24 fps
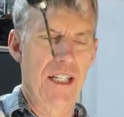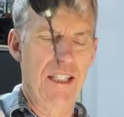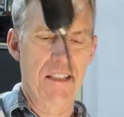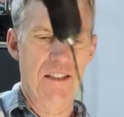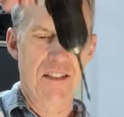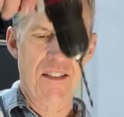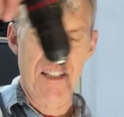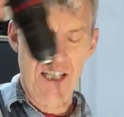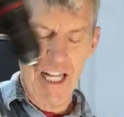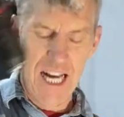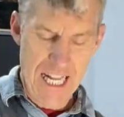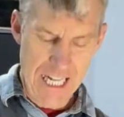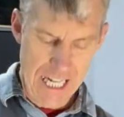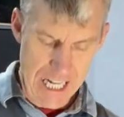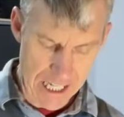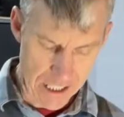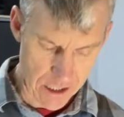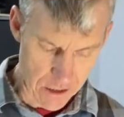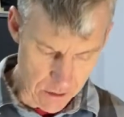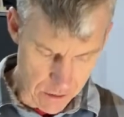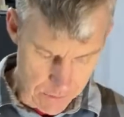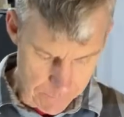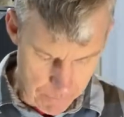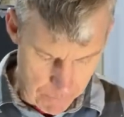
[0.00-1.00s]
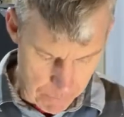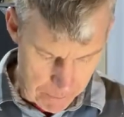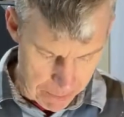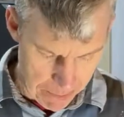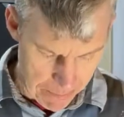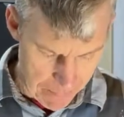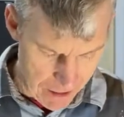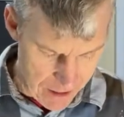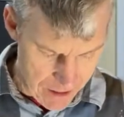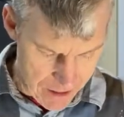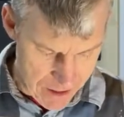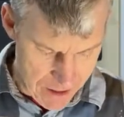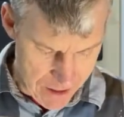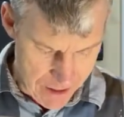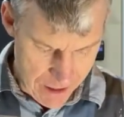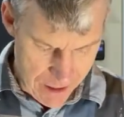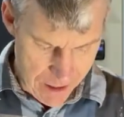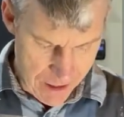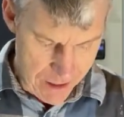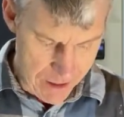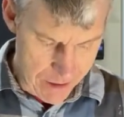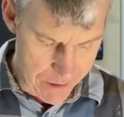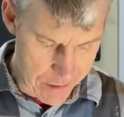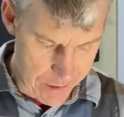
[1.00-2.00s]
at a slight angle,
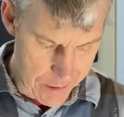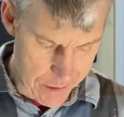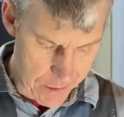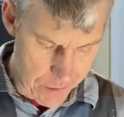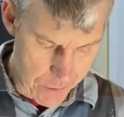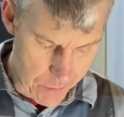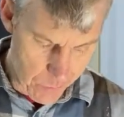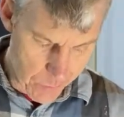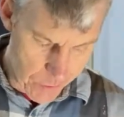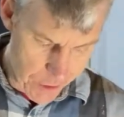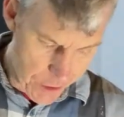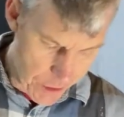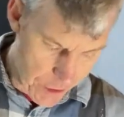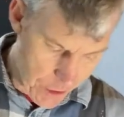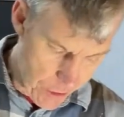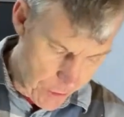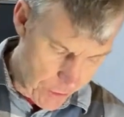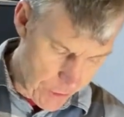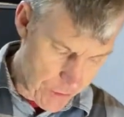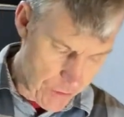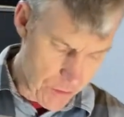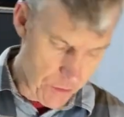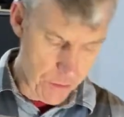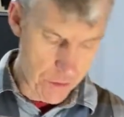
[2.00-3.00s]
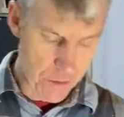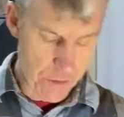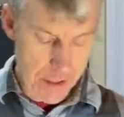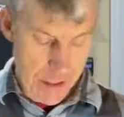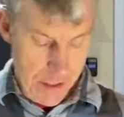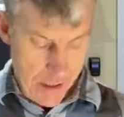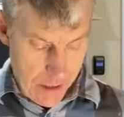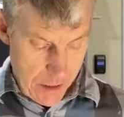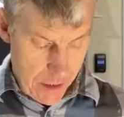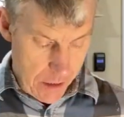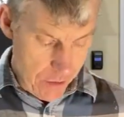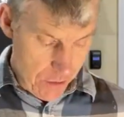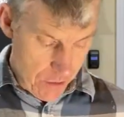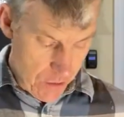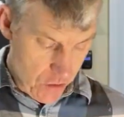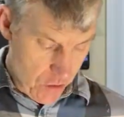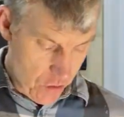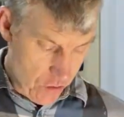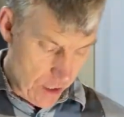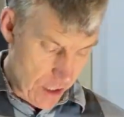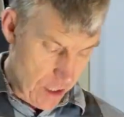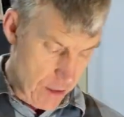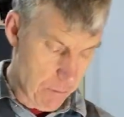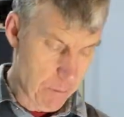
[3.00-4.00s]
and when you go to screw it in, it looks
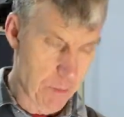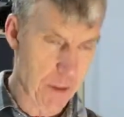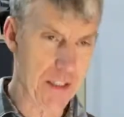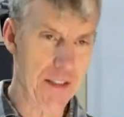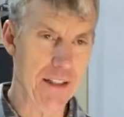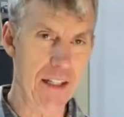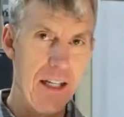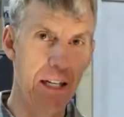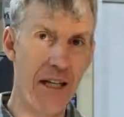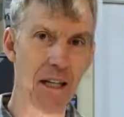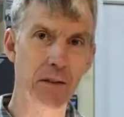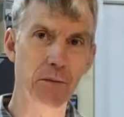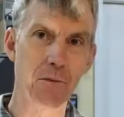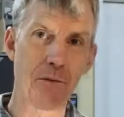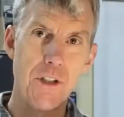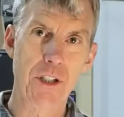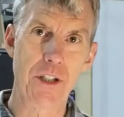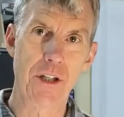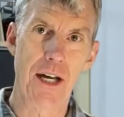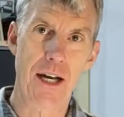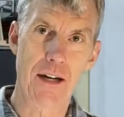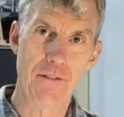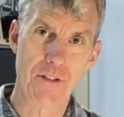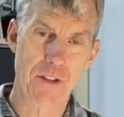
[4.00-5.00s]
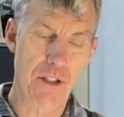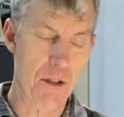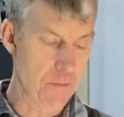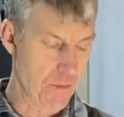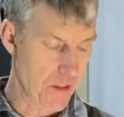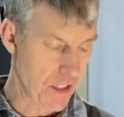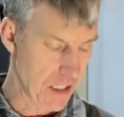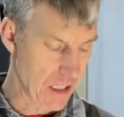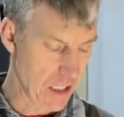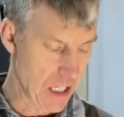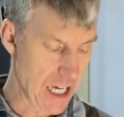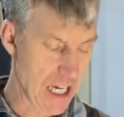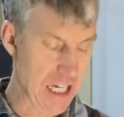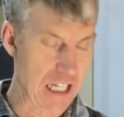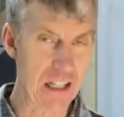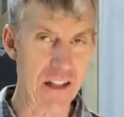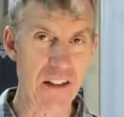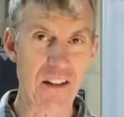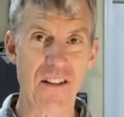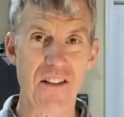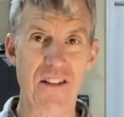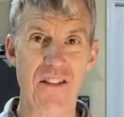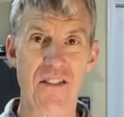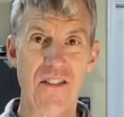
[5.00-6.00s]
straight, but then when you have something
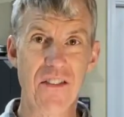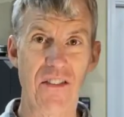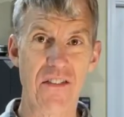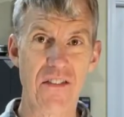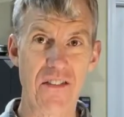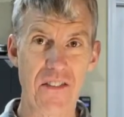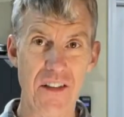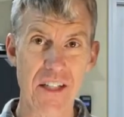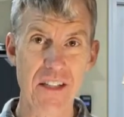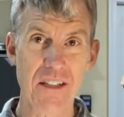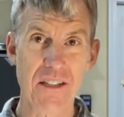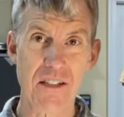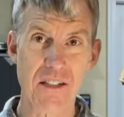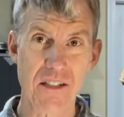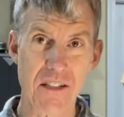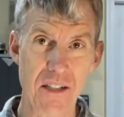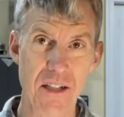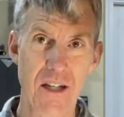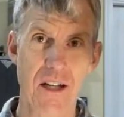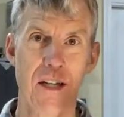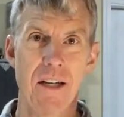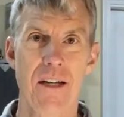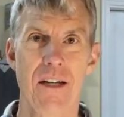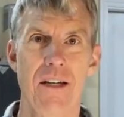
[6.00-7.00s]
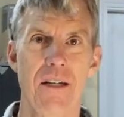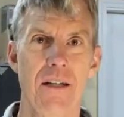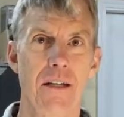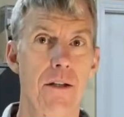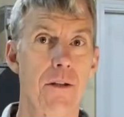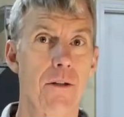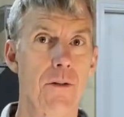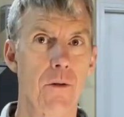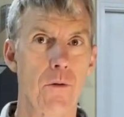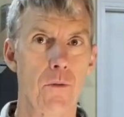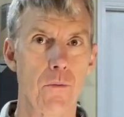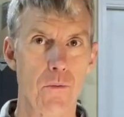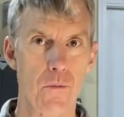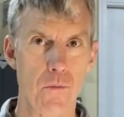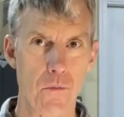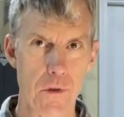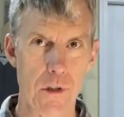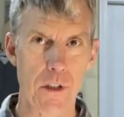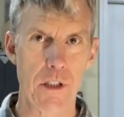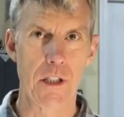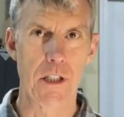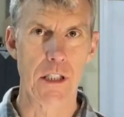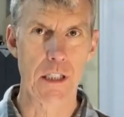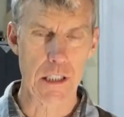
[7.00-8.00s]
like this, you'll
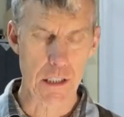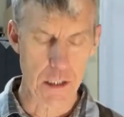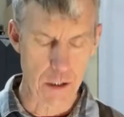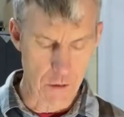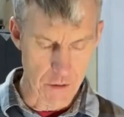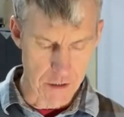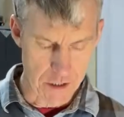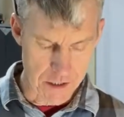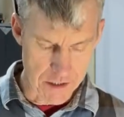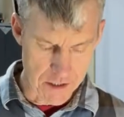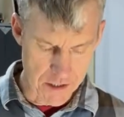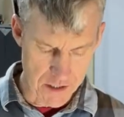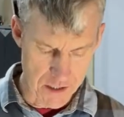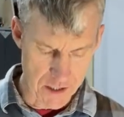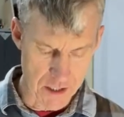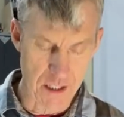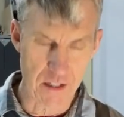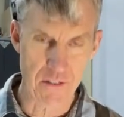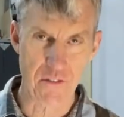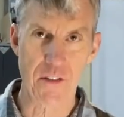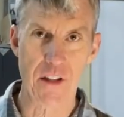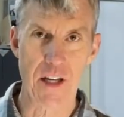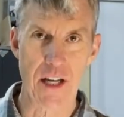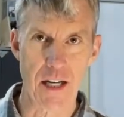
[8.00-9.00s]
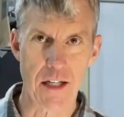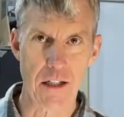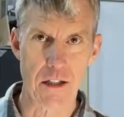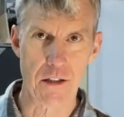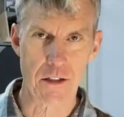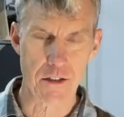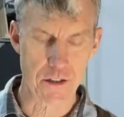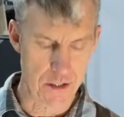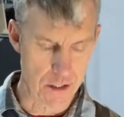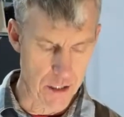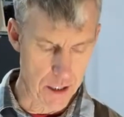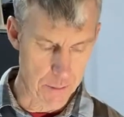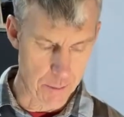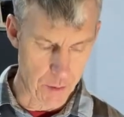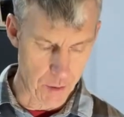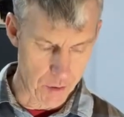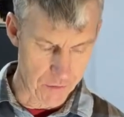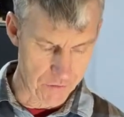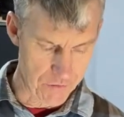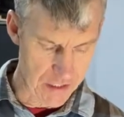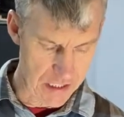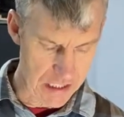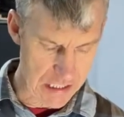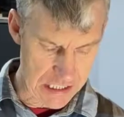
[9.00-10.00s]
really notice if the angle is not
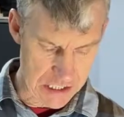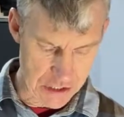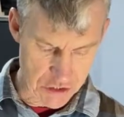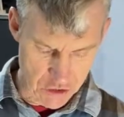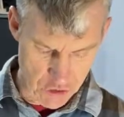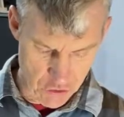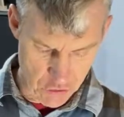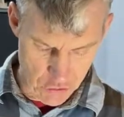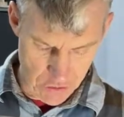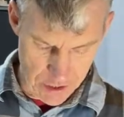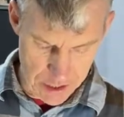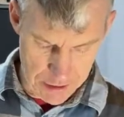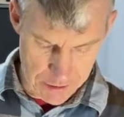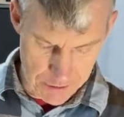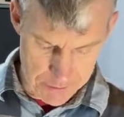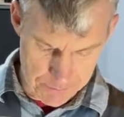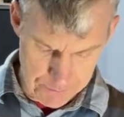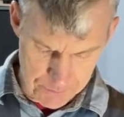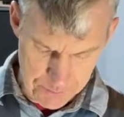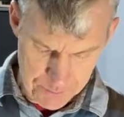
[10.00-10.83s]
perfectly straight.